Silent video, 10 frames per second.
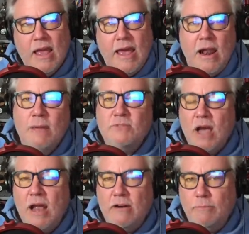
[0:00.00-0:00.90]
And I'm
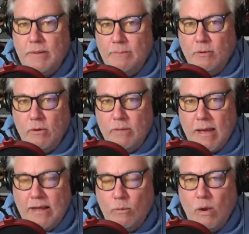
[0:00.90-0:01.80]
tired of people going
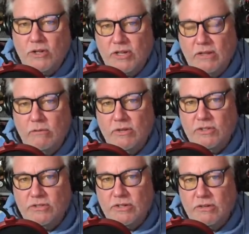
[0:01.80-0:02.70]
back and watching the
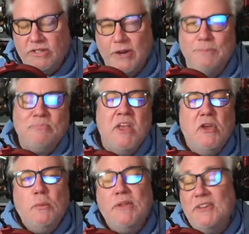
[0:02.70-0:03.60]
original series and going,
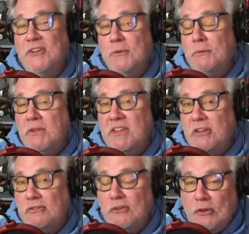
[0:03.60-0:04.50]
well, you know, it really
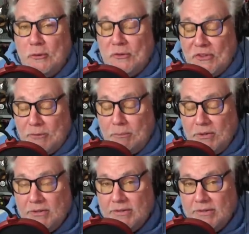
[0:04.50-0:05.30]
doesn't hold up.